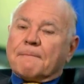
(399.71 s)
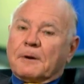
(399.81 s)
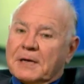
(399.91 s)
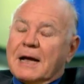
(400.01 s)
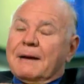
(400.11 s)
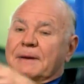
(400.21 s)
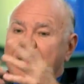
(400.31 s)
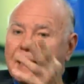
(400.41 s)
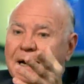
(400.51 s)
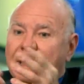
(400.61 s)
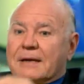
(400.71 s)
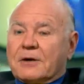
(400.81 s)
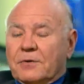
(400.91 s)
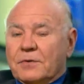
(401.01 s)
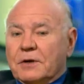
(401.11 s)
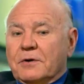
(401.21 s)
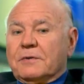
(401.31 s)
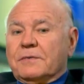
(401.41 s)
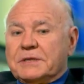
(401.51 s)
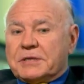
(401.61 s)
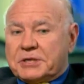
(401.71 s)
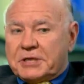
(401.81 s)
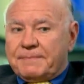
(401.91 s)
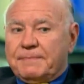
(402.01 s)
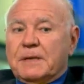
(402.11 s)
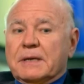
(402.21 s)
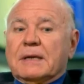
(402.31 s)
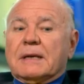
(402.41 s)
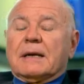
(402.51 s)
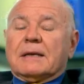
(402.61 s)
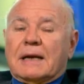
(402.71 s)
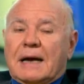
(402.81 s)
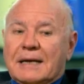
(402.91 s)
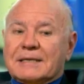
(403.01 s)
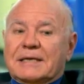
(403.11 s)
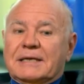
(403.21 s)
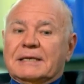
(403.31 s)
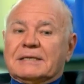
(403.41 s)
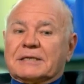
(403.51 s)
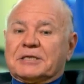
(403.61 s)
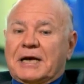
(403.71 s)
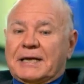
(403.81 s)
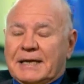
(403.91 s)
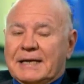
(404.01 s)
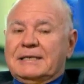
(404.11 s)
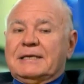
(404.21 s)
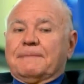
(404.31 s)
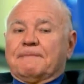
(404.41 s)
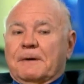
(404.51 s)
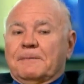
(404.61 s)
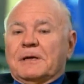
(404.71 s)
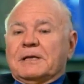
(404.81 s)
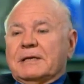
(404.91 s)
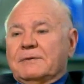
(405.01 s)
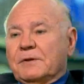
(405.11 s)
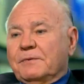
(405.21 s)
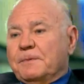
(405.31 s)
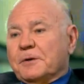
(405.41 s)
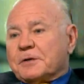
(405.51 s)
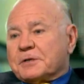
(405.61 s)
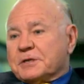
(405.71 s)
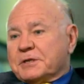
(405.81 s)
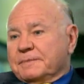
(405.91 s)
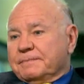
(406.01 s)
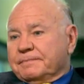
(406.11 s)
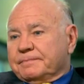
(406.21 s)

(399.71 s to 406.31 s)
But I mean, I go along with Jim, and I think it's a gigantic bubble and it will burst.